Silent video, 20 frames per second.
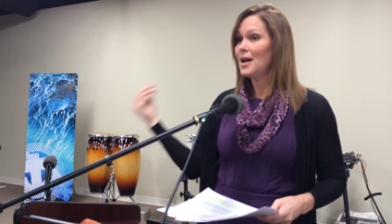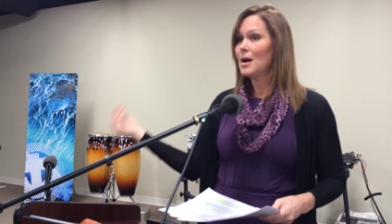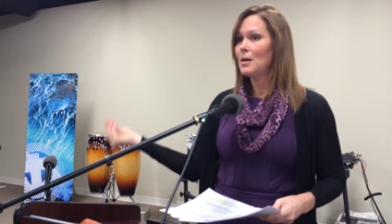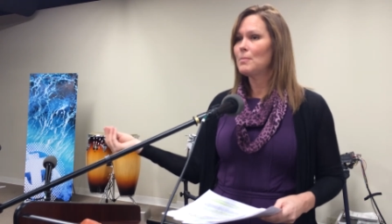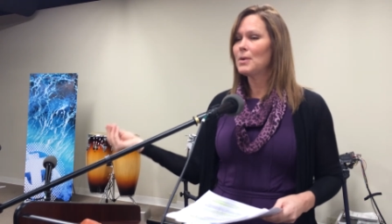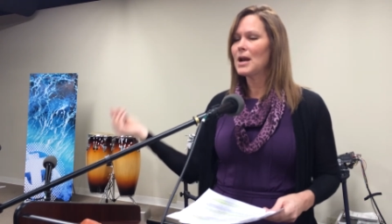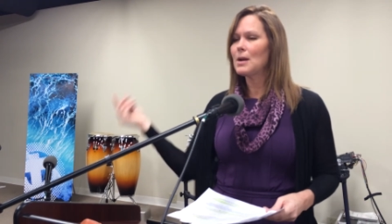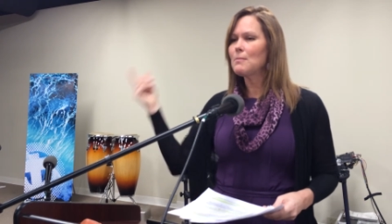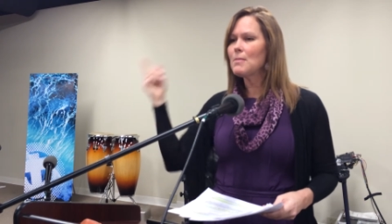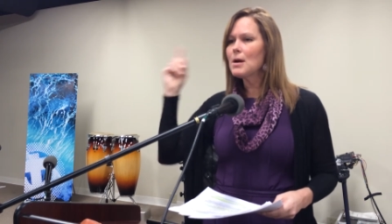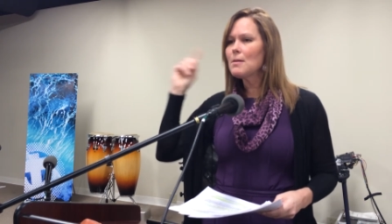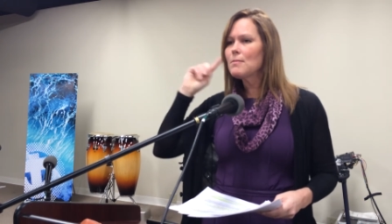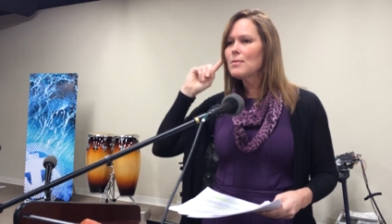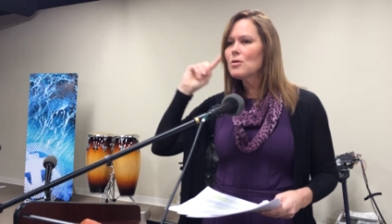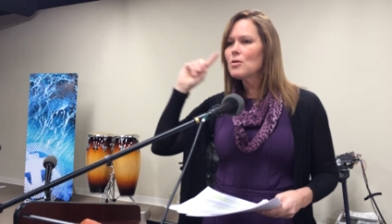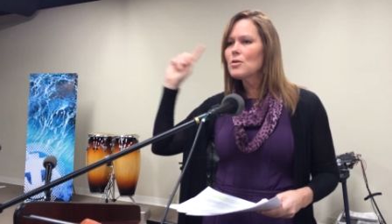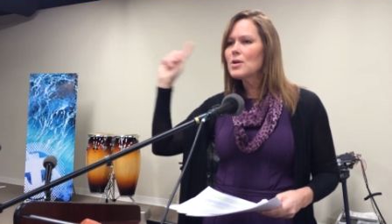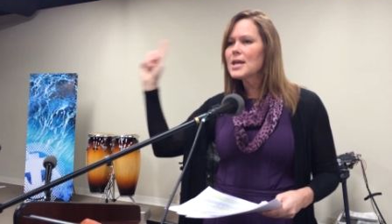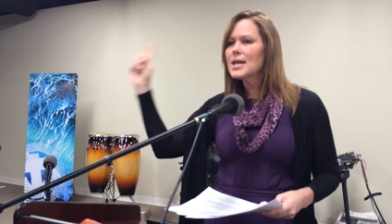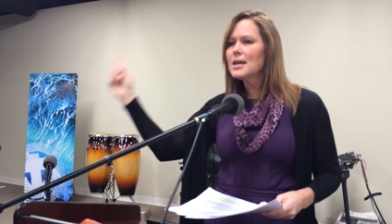But I
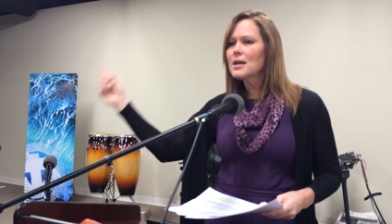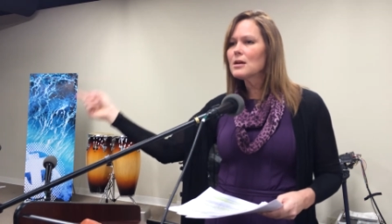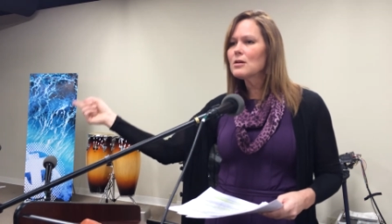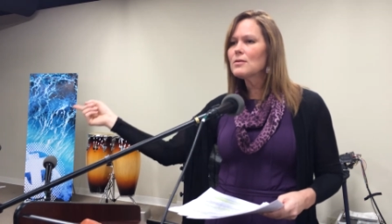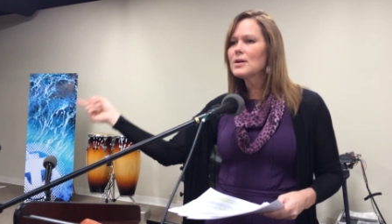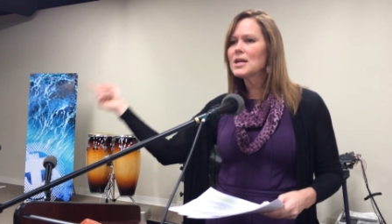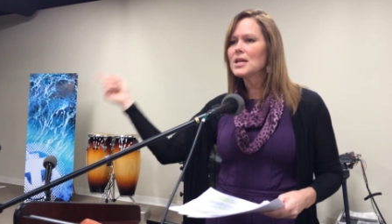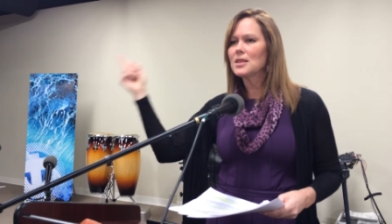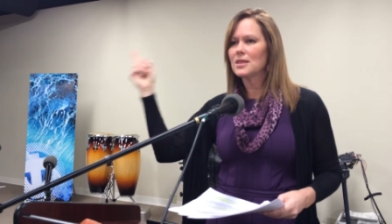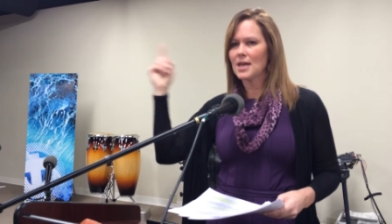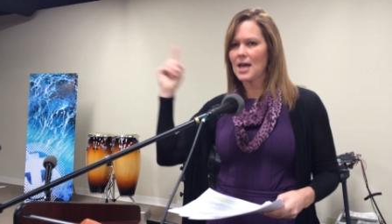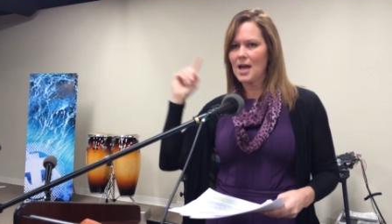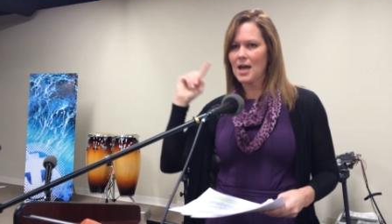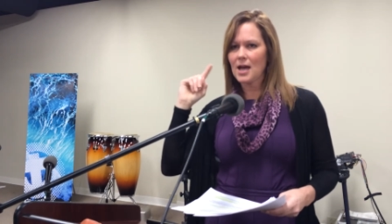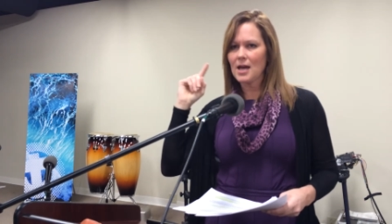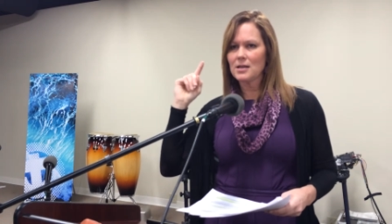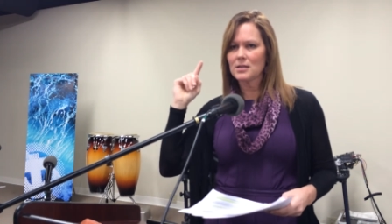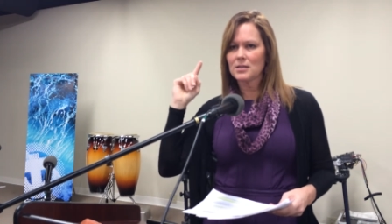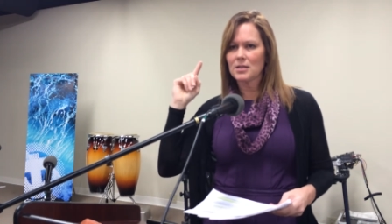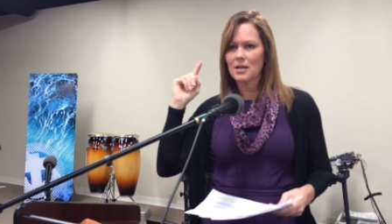remember hearing
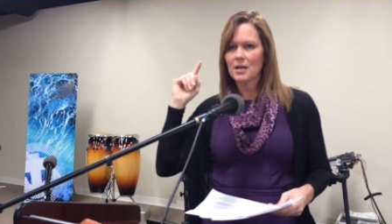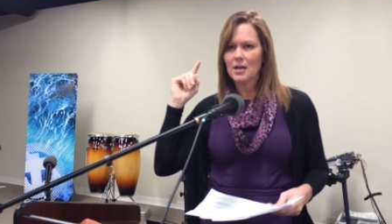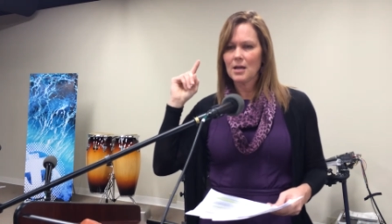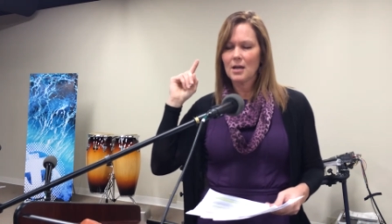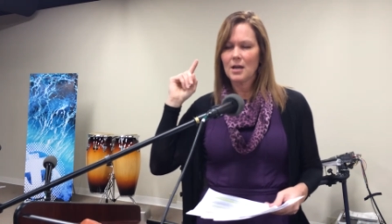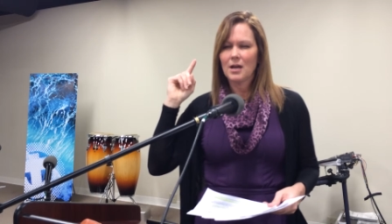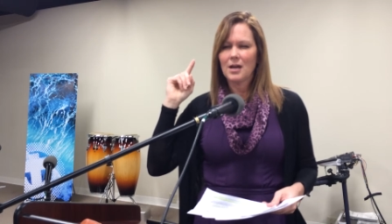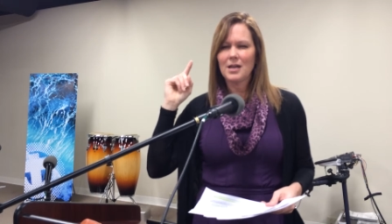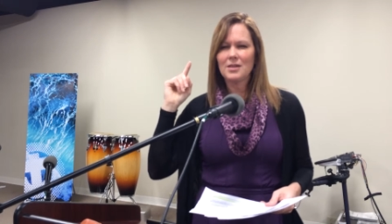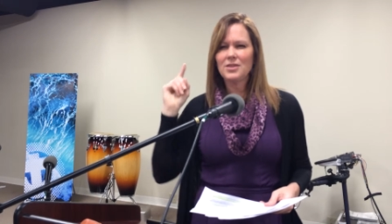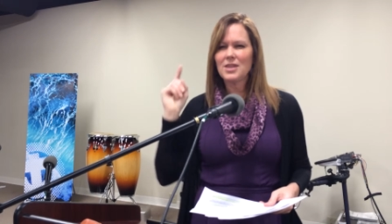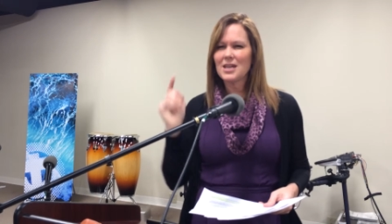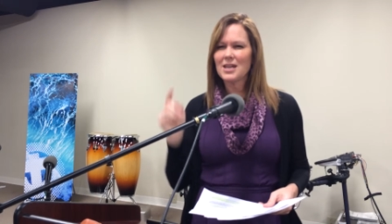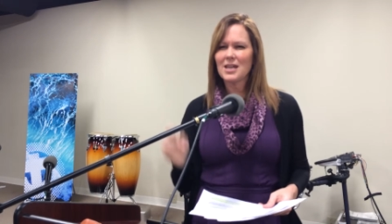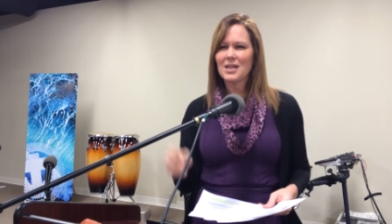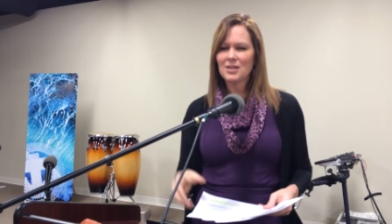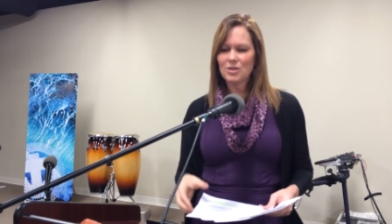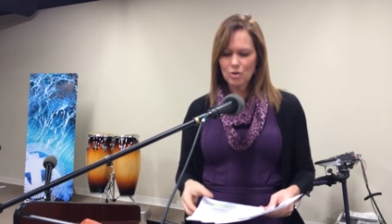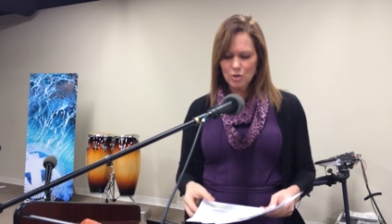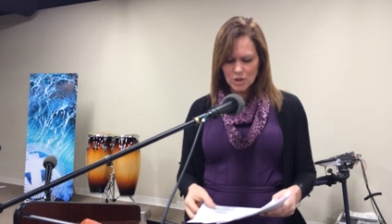that and
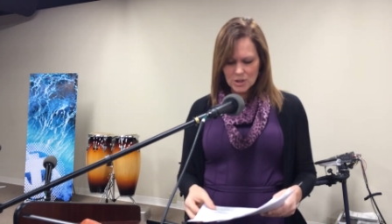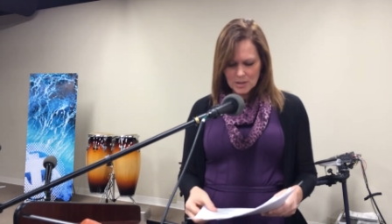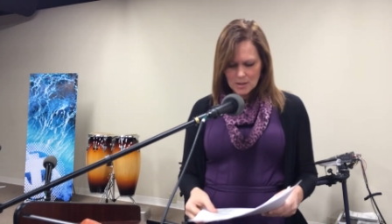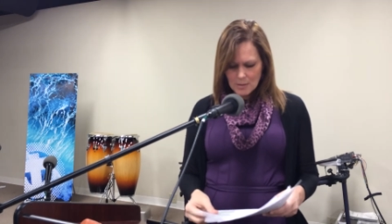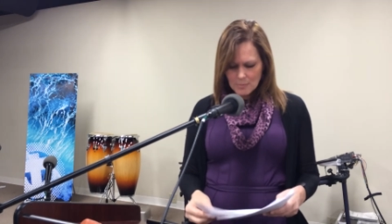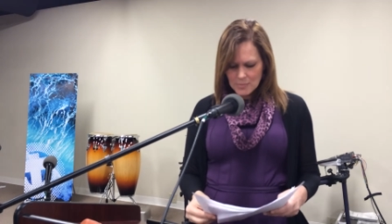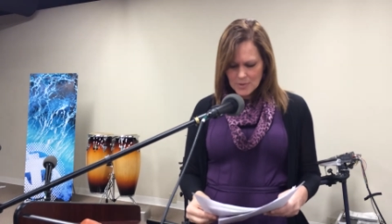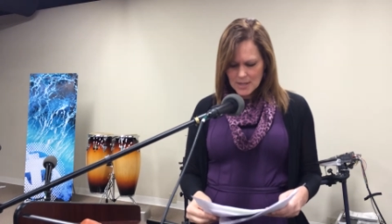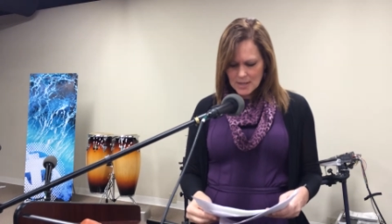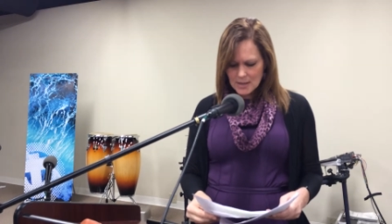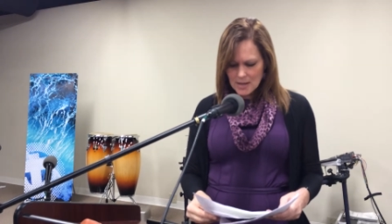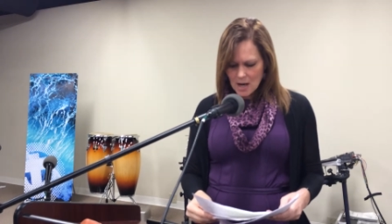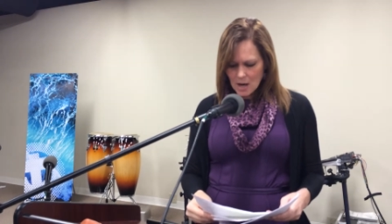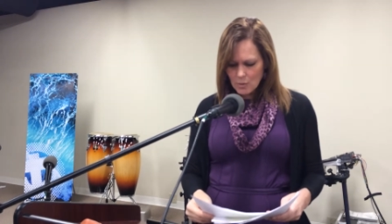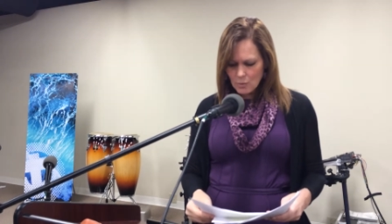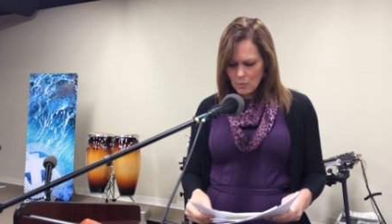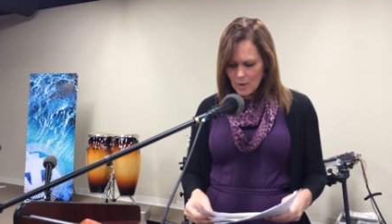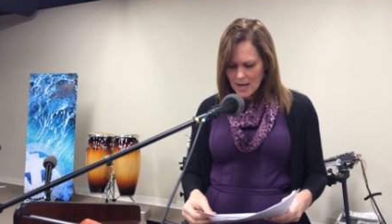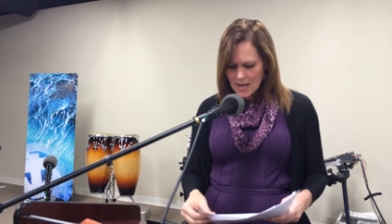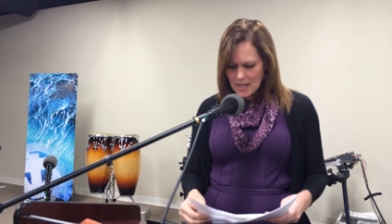thinking there's something
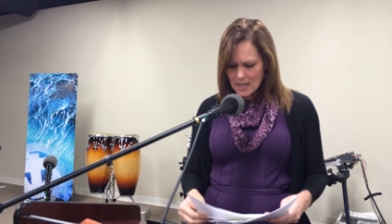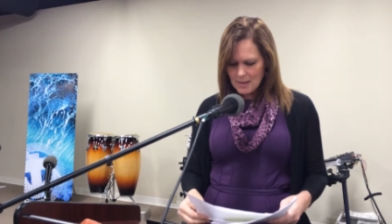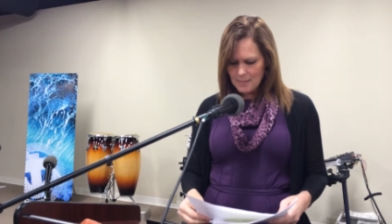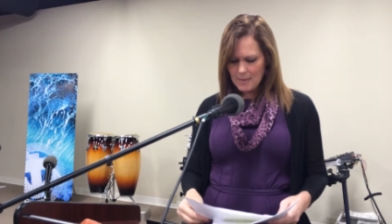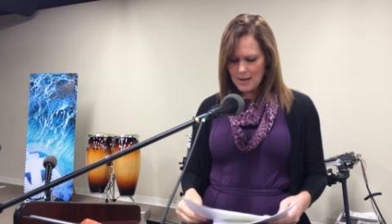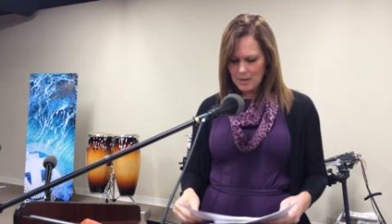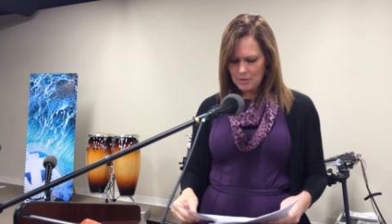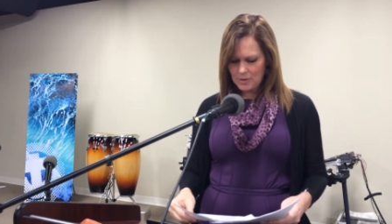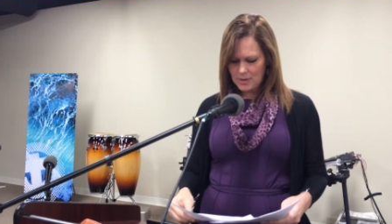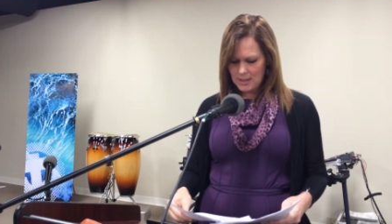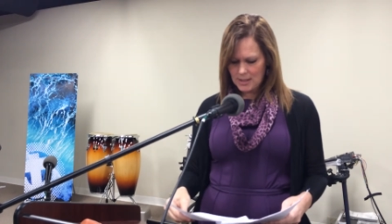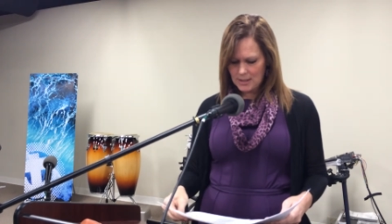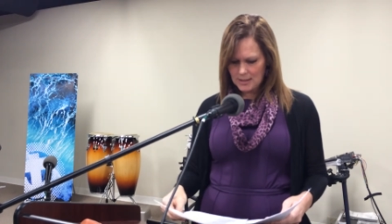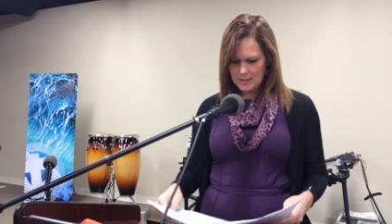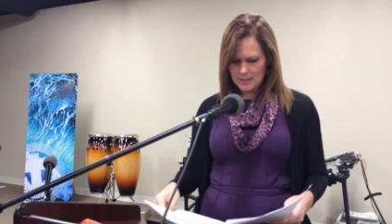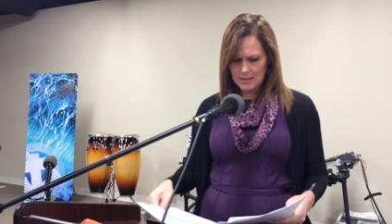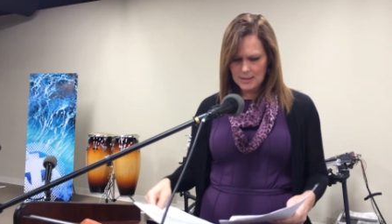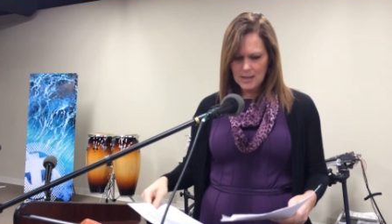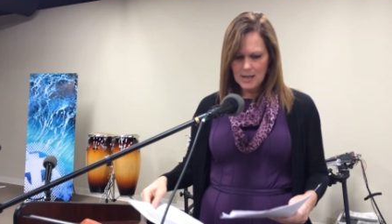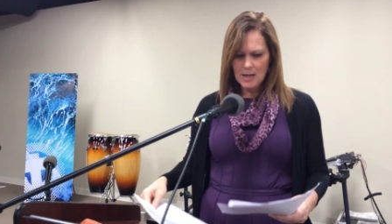not right about
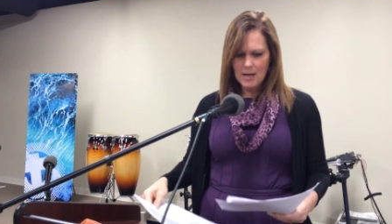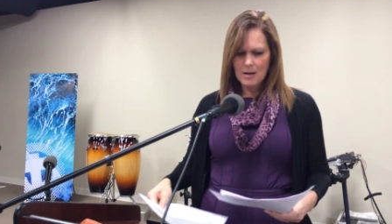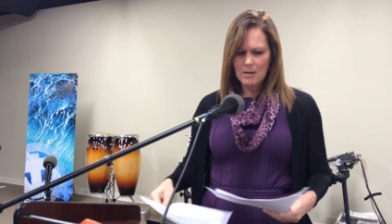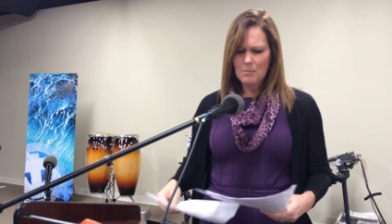this.